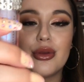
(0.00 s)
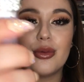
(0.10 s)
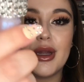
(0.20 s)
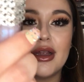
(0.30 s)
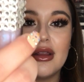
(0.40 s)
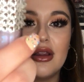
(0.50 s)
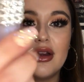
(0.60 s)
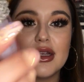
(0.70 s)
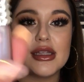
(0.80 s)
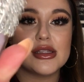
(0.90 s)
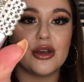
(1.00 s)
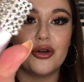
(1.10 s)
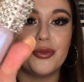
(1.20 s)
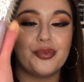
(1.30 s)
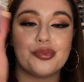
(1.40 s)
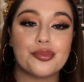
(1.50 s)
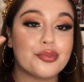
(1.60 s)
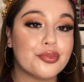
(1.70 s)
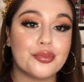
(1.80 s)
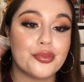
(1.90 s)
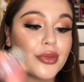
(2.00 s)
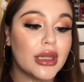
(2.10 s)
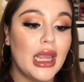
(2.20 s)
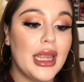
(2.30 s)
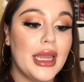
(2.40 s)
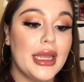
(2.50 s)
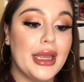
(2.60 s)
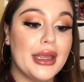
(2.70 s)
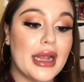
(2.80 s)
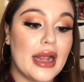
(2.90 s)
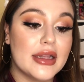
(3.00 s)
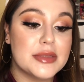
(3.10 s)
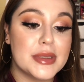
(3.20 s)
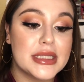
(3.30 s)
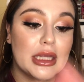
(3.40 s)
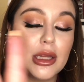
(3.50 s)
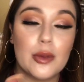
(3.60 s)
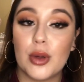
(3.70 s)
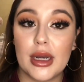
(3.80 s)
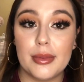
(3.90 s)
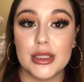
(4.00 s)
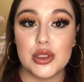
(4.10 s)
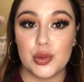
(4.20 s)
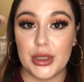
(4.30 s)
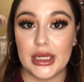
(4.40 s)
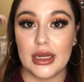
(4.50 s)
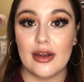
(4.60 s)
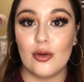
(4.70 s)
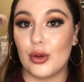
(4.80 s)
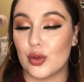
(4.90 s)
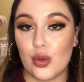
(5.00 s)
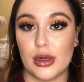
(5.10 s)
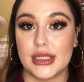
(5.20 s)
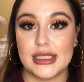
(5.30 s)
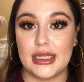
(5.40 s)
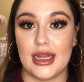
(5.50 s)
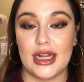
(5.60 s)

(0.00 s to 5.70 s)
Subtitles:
the way it looks. So yeah, that's basically what I've been doing with quarantine.